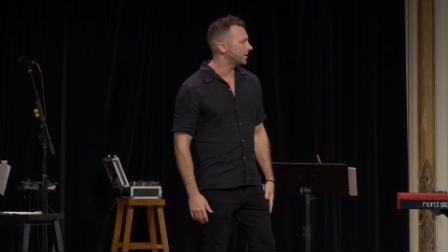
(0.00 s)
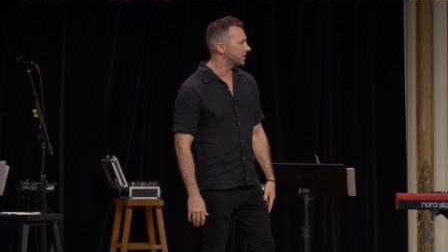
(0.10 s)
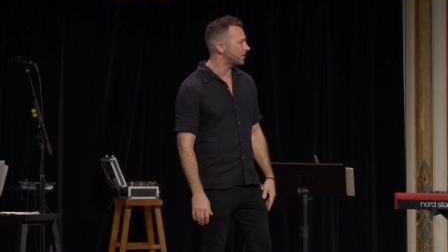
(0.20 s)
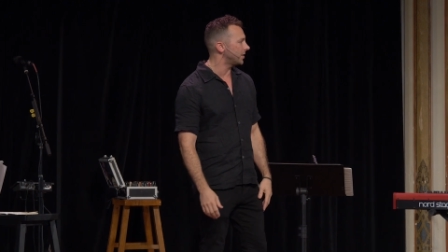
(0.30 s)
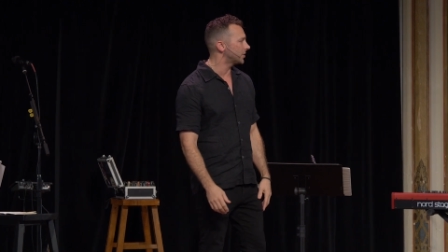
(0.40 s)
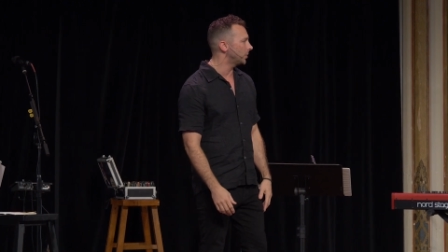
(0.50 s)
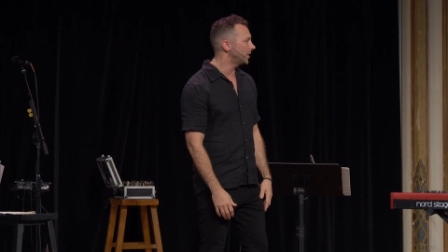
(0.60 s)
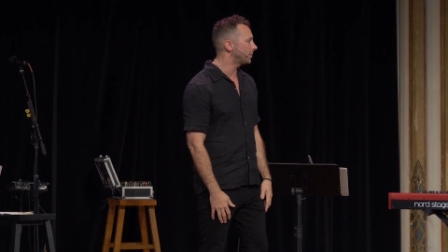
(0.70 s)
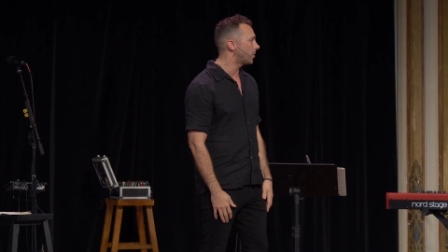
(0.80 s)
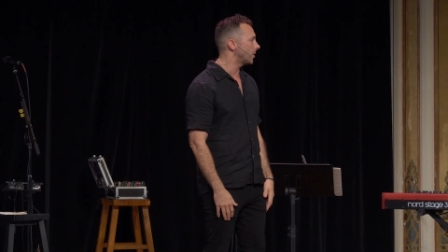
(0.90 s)
this is also
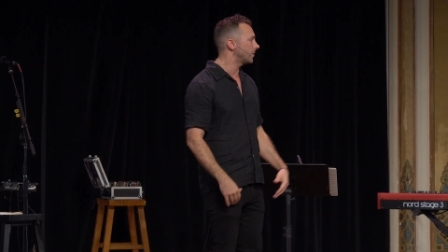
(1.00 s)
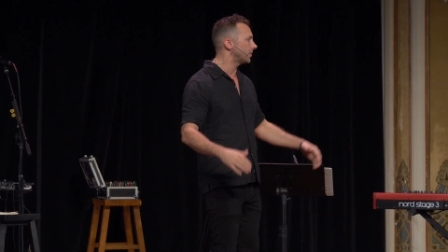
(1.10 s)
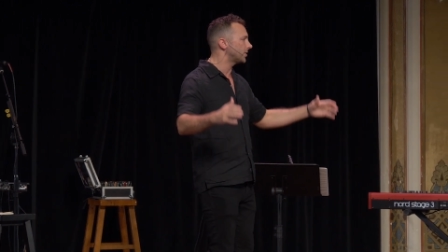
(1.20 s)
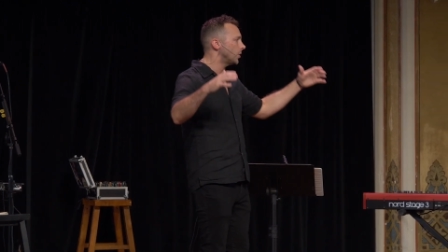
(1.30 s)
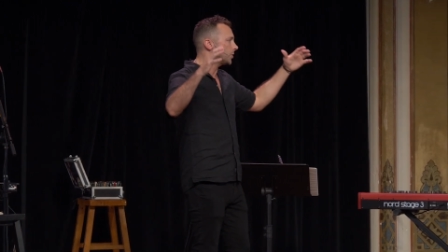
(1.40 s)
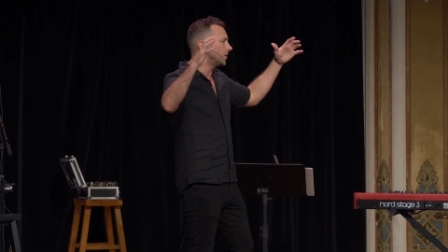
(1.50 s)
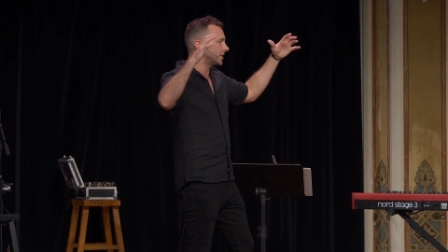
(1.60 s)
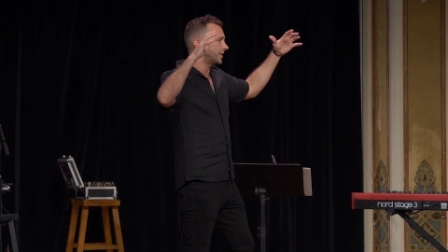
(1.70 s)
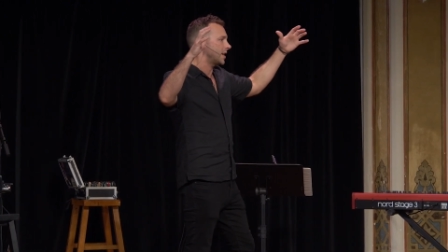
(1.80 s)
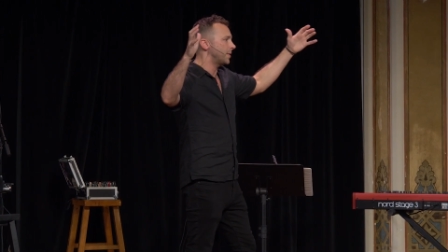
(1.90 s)
really important for social and
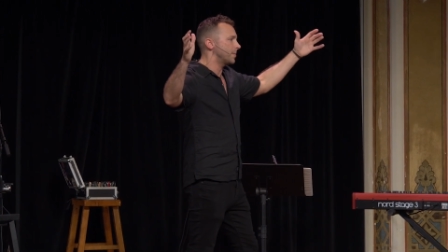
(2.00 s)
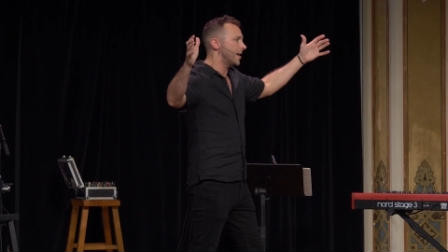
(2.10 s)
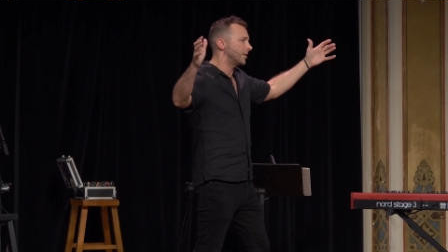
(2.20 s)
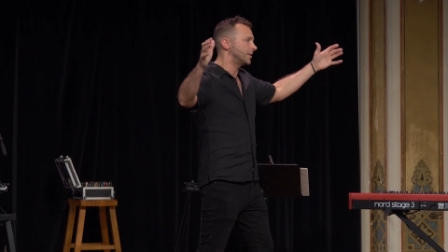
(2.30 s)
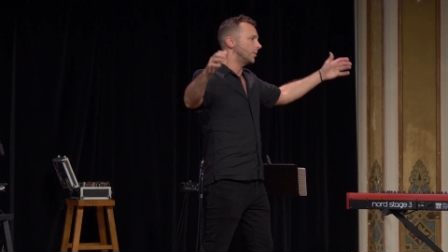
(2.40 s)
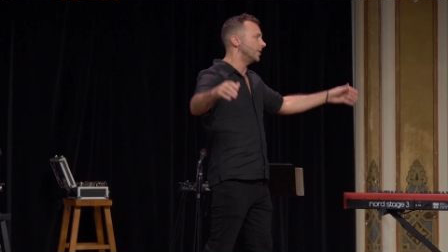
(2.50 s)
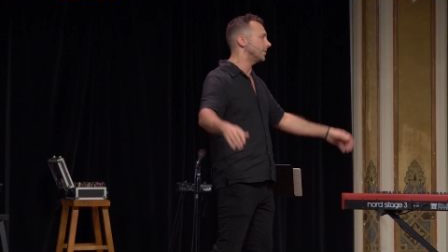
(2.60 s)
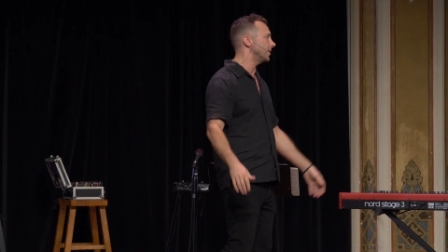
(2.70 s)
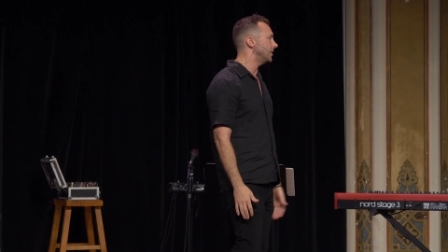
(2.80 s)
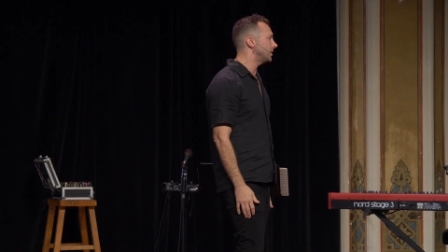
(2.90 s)
systemic matters that we are
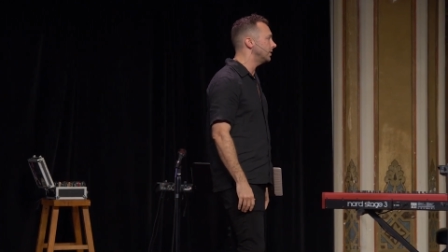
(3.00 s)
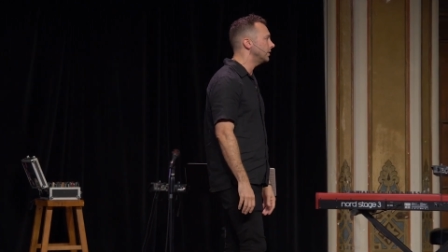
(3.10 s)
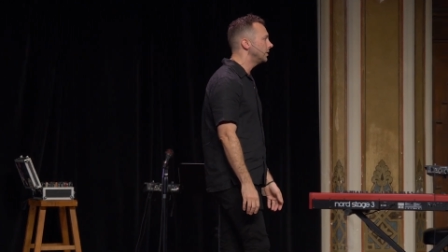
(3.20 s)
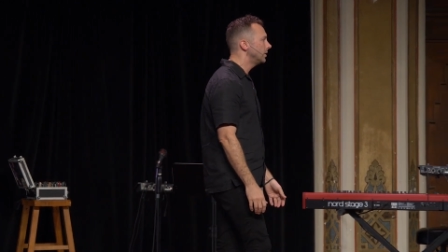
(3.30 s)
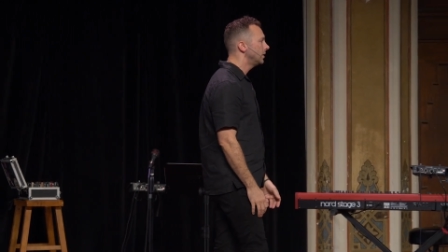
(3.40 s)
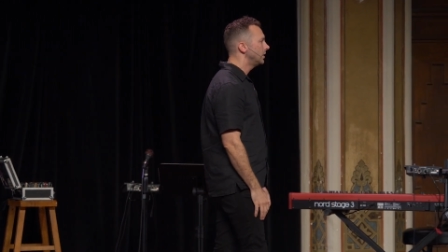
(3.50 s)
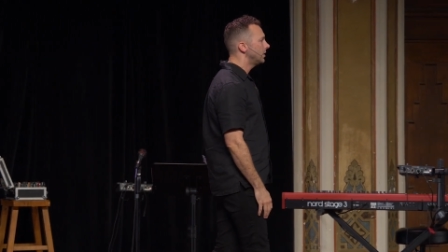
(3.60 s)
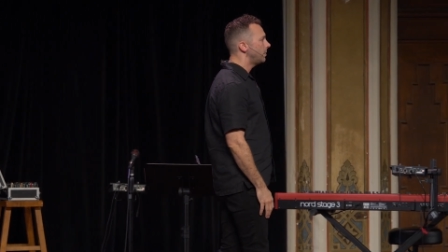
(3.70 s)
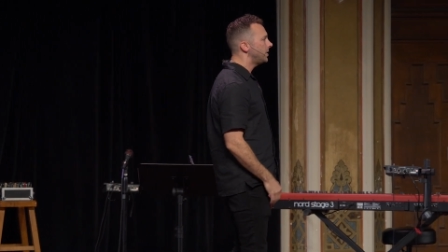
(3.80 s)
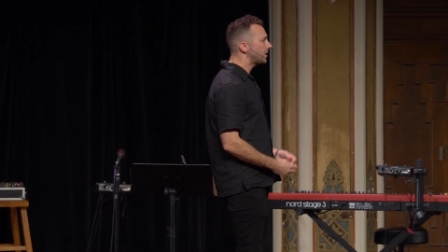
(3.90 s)
facing.
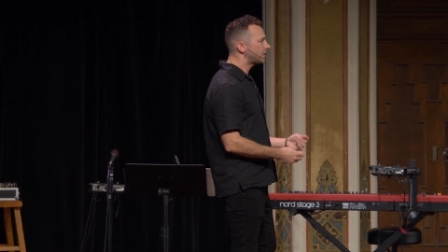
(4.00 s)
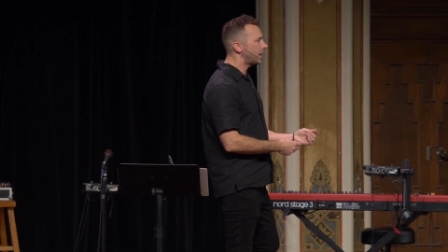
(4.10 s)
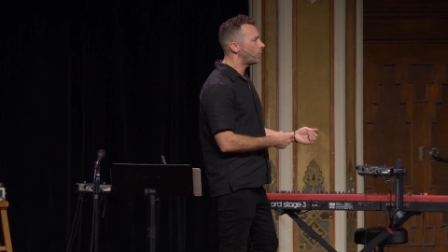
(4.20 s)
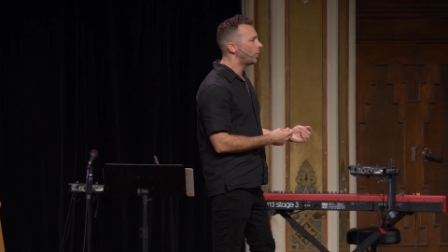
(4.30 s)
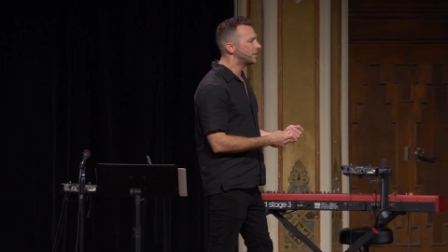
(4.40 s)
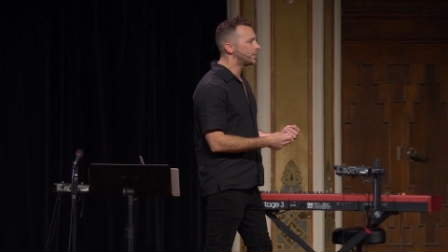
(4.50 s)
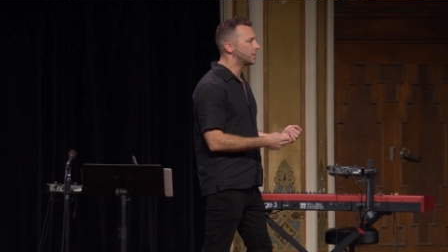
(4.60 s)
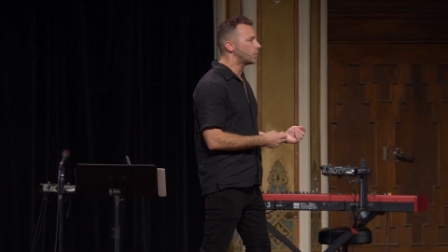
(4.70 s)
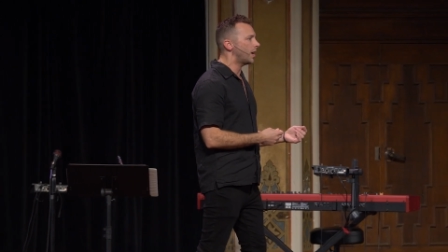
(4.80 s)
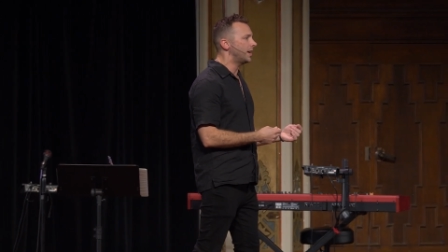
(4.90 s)
I mean, this same wisdom
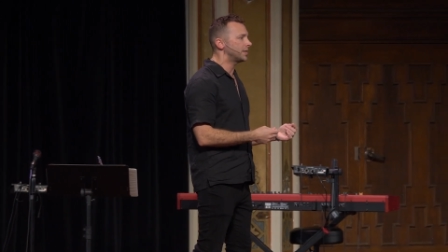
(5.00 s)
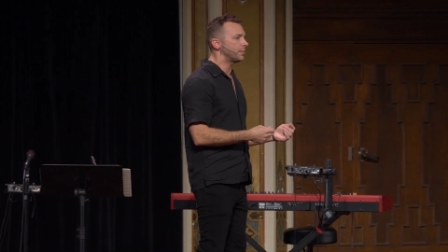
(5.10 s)
is why it's